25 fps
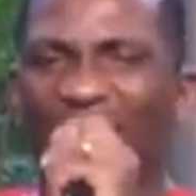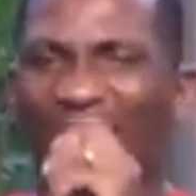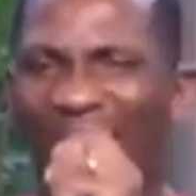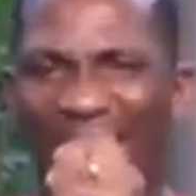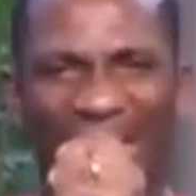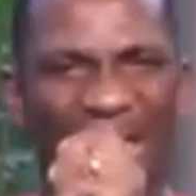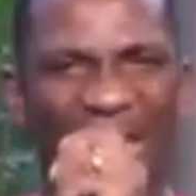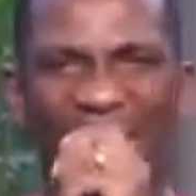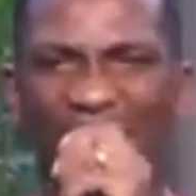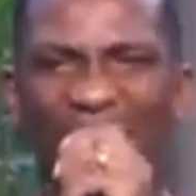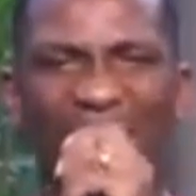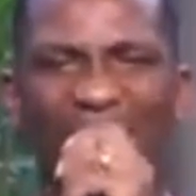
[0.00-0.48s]

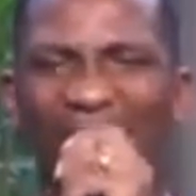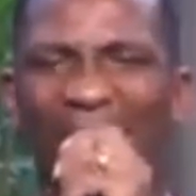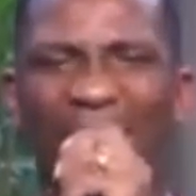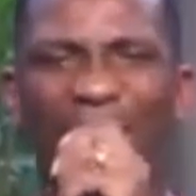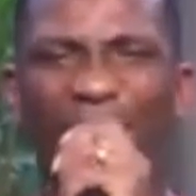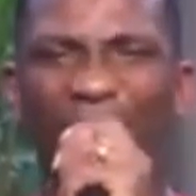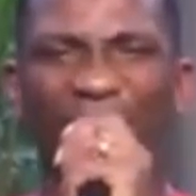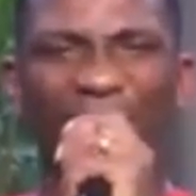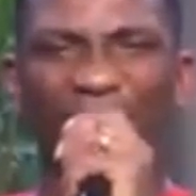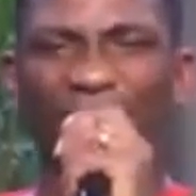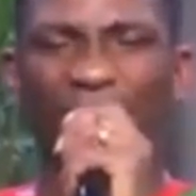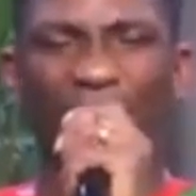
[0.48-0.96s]
and in
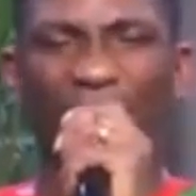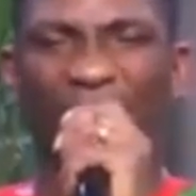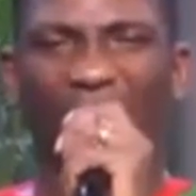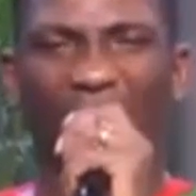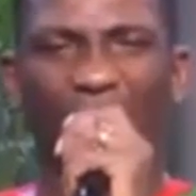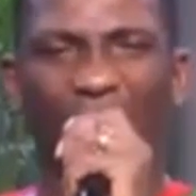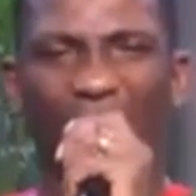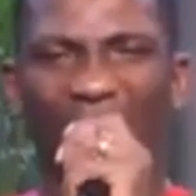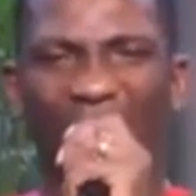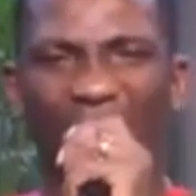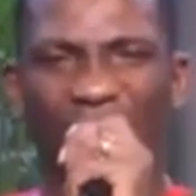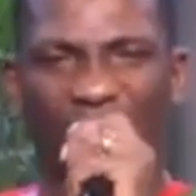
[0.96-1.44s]
every
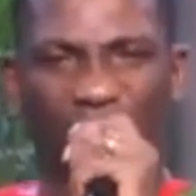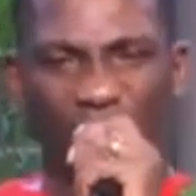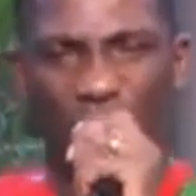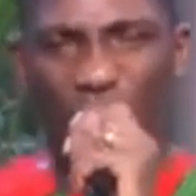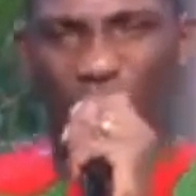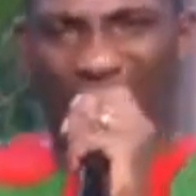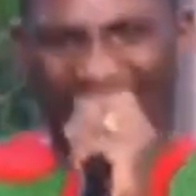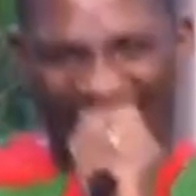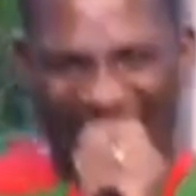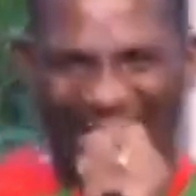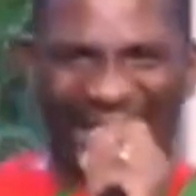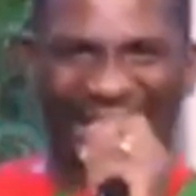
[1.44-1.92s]
otherwise, you
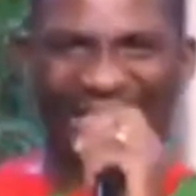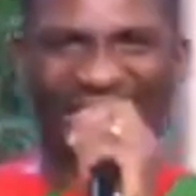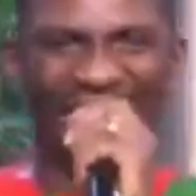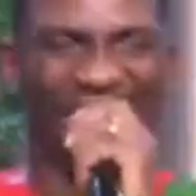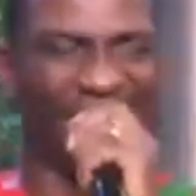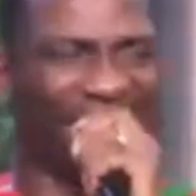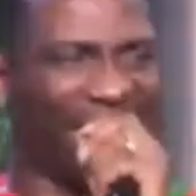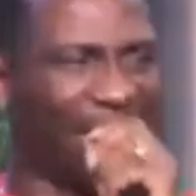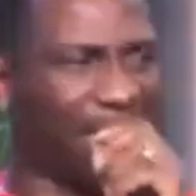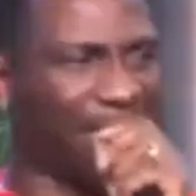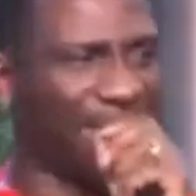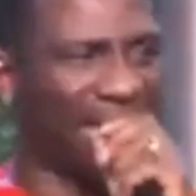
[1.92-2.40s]
can
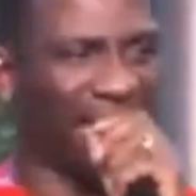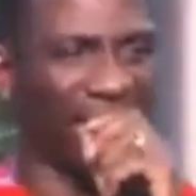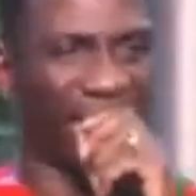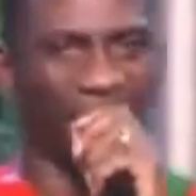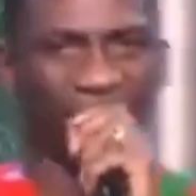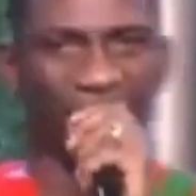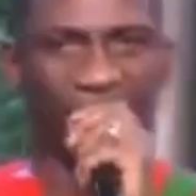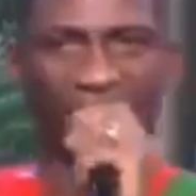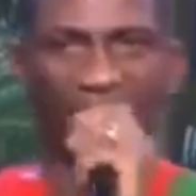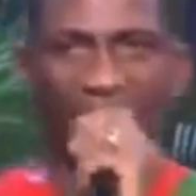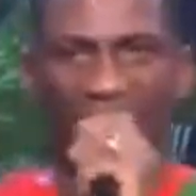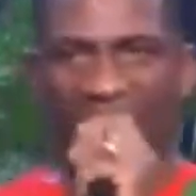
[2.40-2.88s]
never be at the
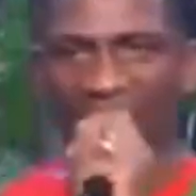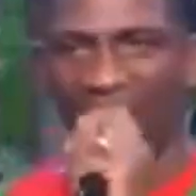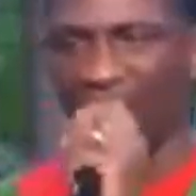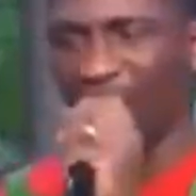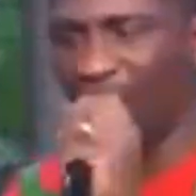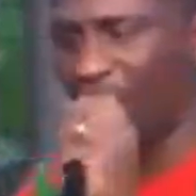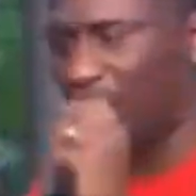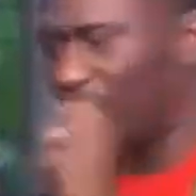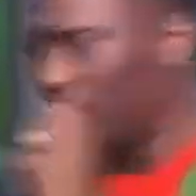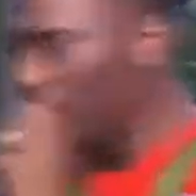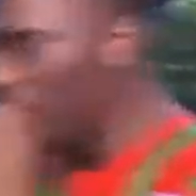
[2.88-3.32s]
same level.